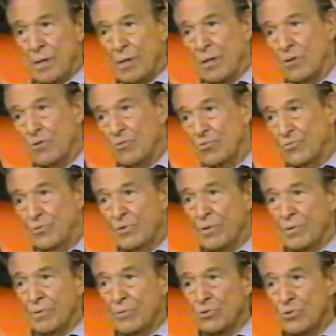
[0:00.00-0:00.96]
Is
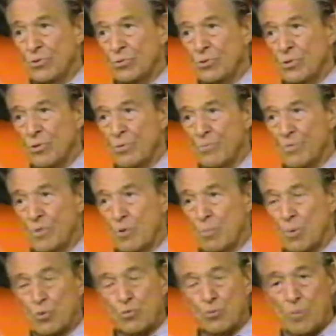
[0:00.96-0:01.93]
Junior the
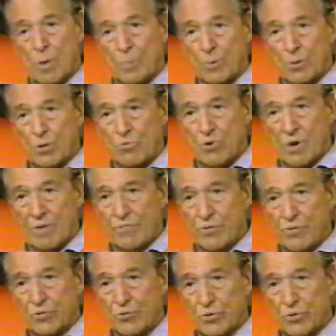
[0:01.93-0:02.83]
most popular driver in the